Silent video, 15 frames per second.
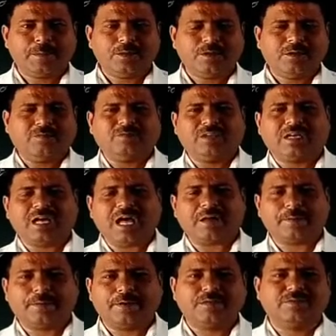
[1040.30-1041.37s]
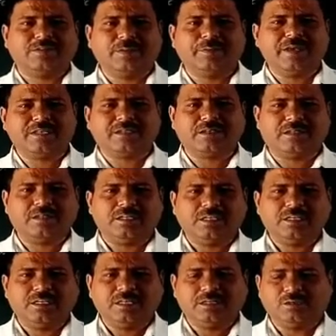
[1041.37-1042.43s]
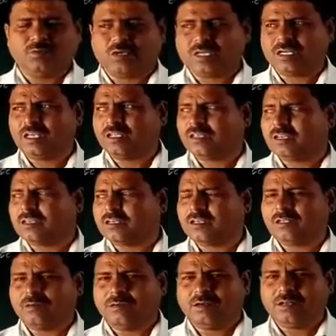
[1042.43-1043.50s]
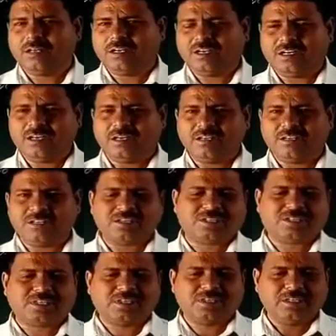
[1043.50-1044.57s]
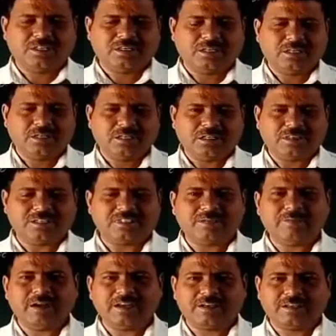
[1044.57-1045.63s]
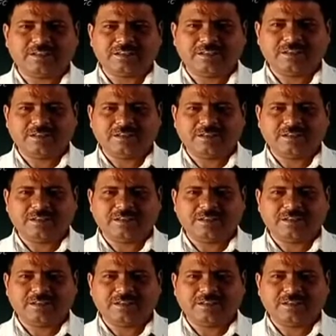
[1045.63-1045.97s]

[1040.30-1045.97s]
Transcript: If the carpenter, if the mason is working in the dust, in the cement,